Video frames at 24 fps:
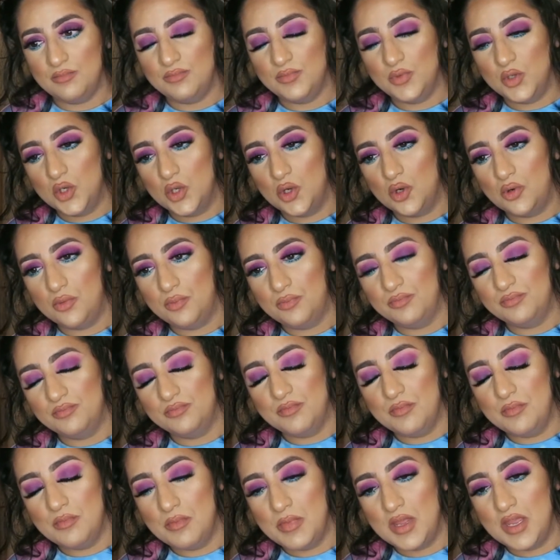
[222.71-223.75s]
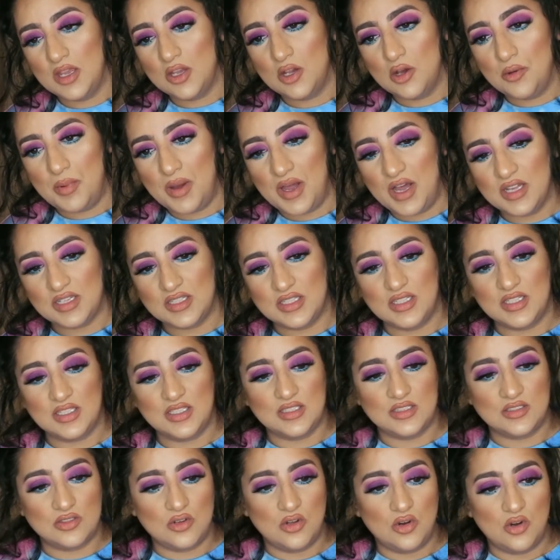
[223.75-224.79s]
you know, makeup
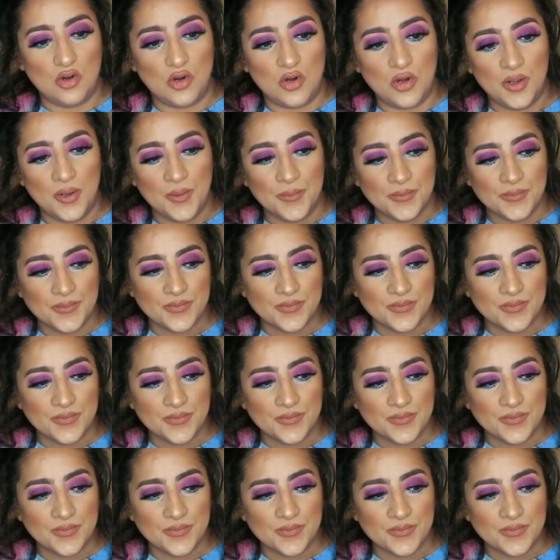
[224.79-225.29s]
artist or